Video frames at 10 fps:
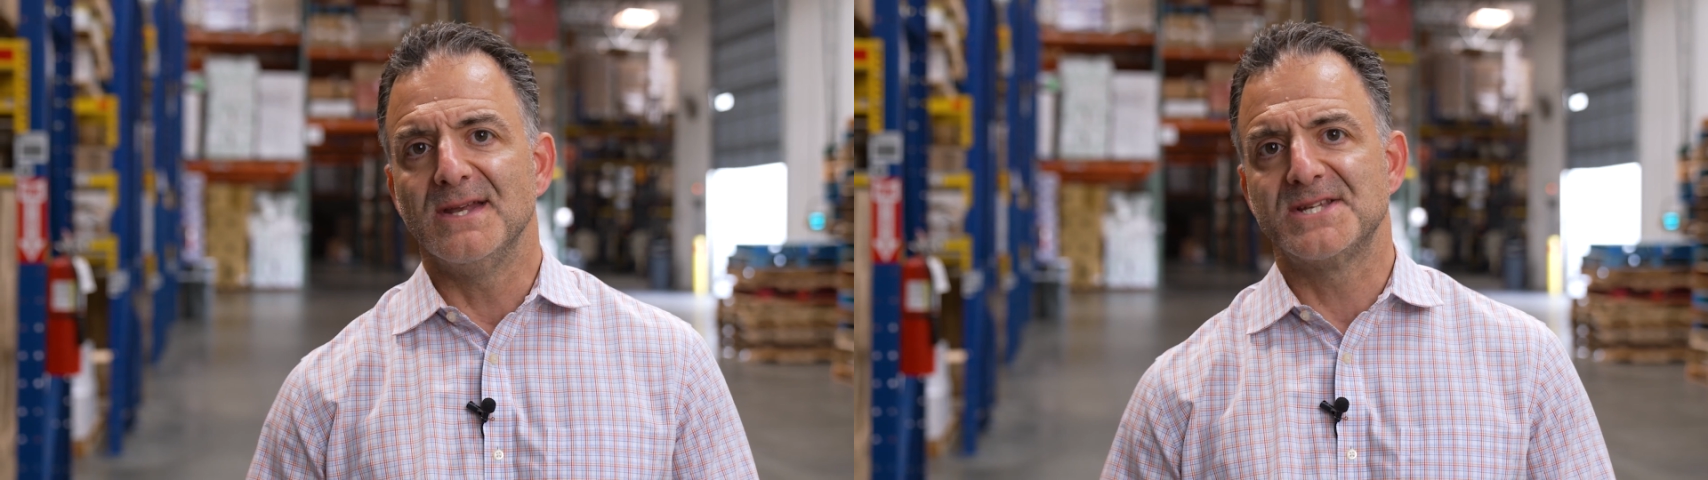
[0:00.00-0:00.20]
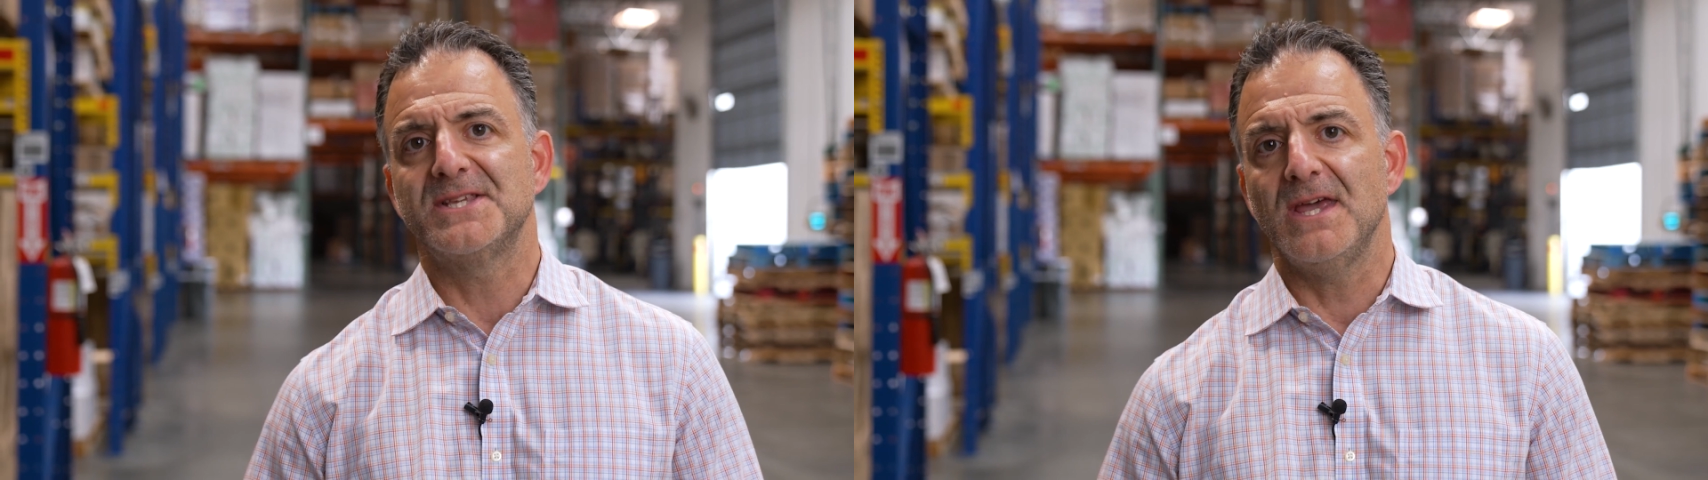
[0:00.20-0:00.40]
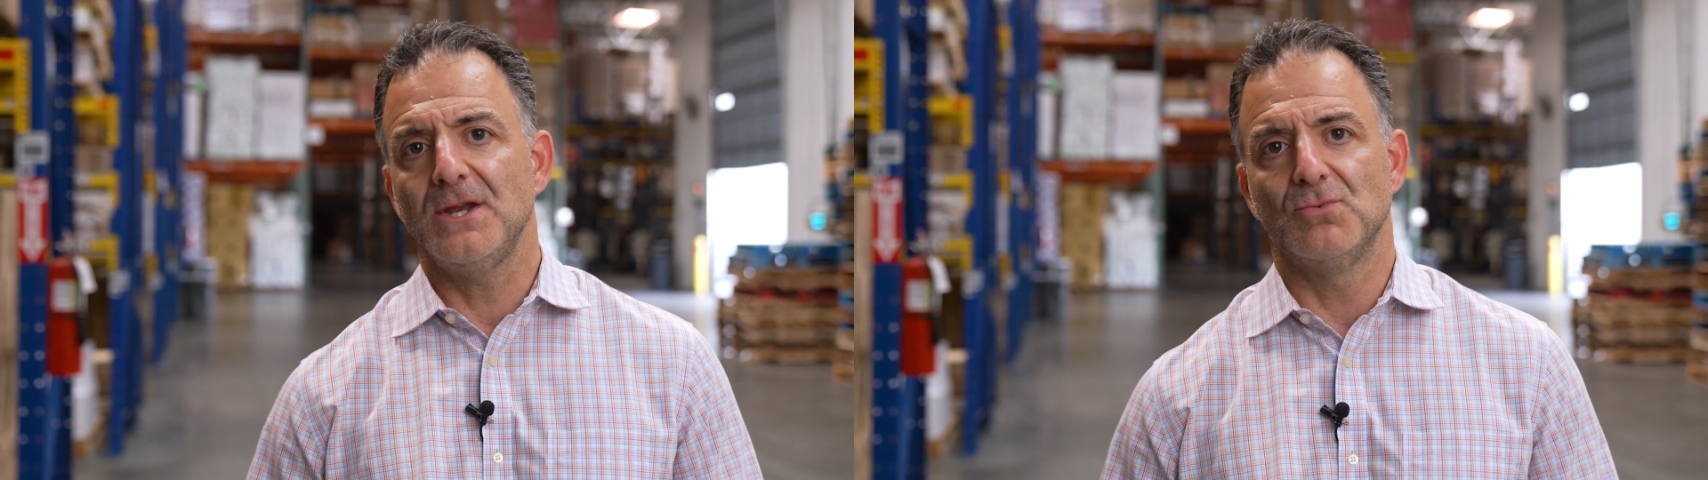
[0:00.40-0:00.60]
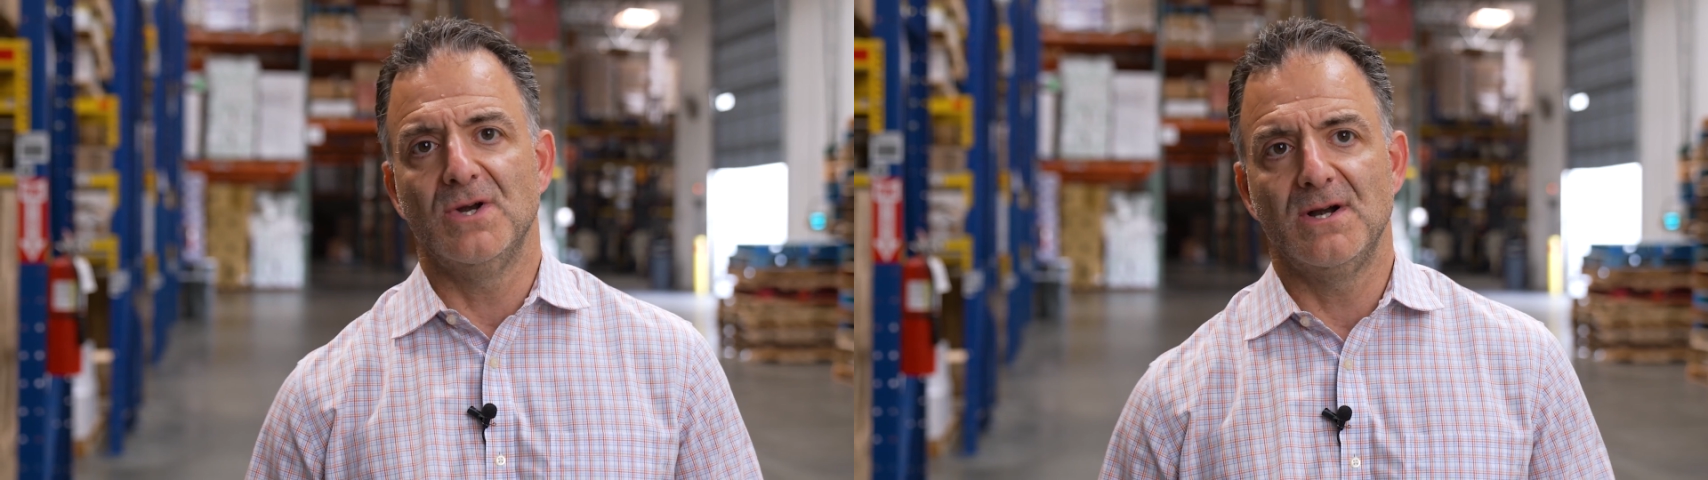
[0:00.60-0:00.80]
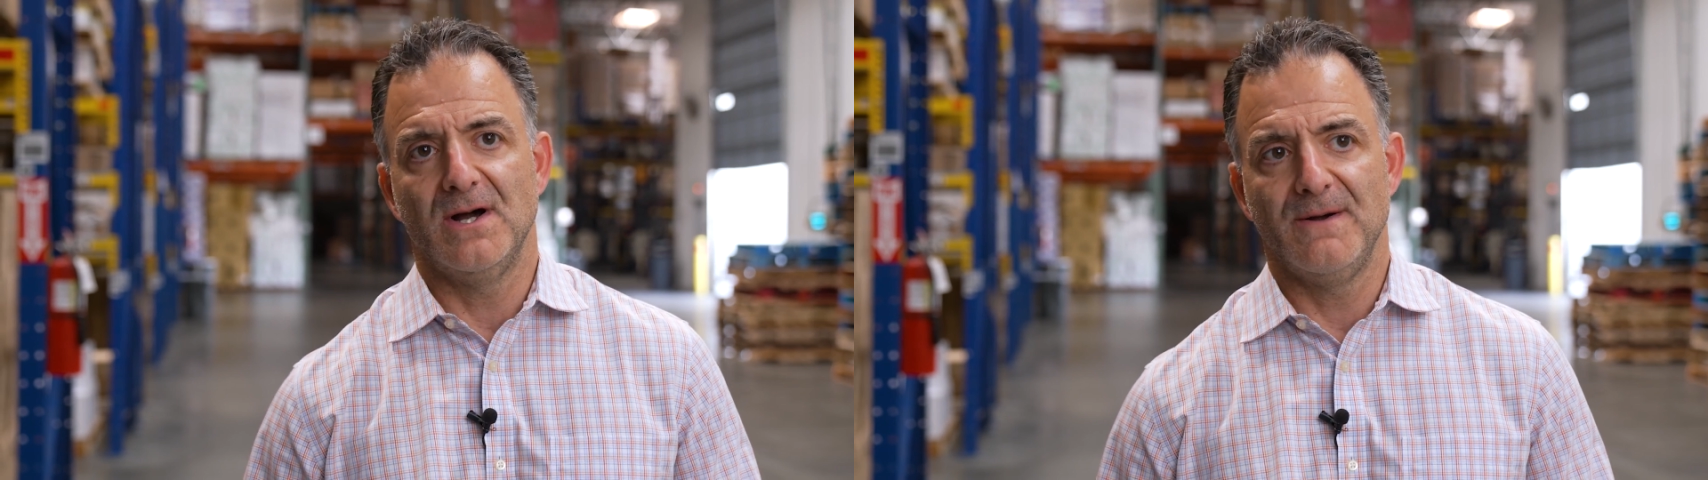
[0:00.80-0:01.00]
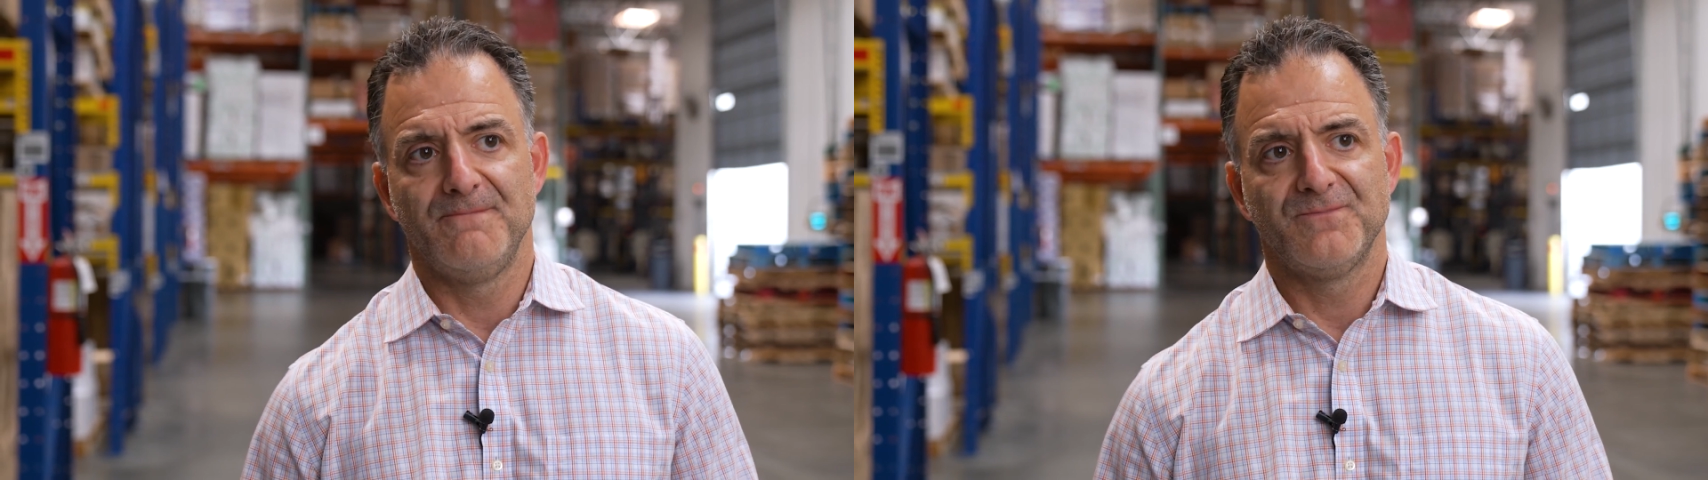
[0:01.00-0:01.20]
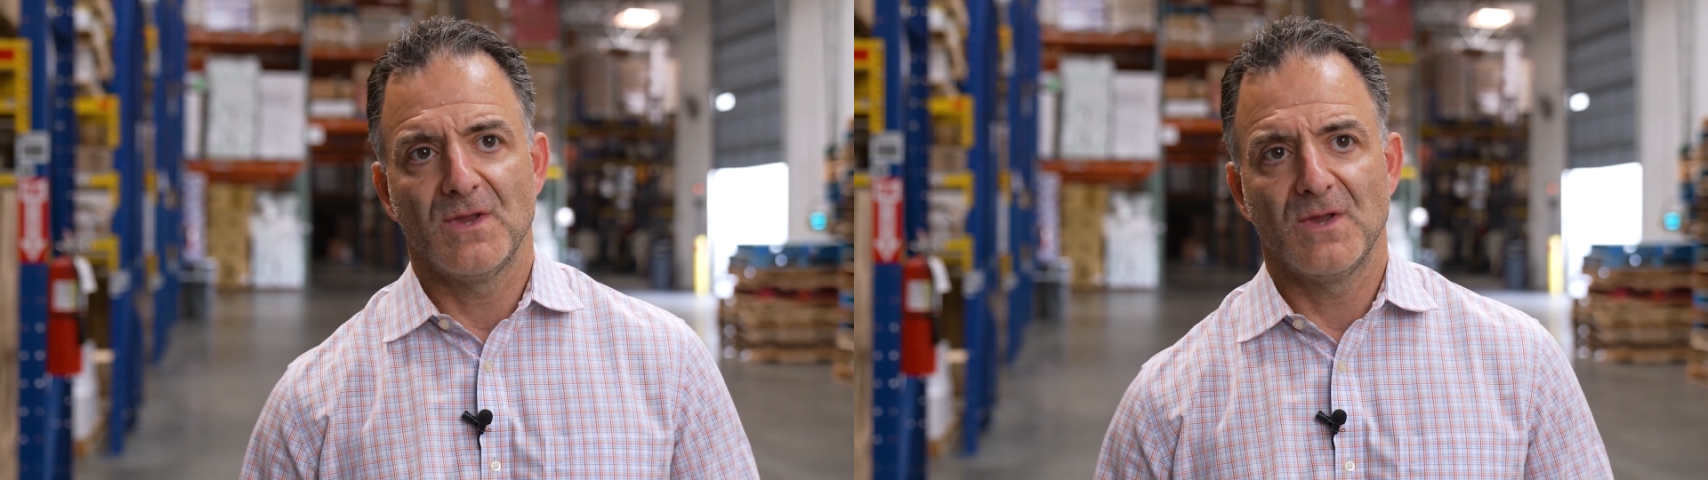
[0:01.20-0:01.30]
a state where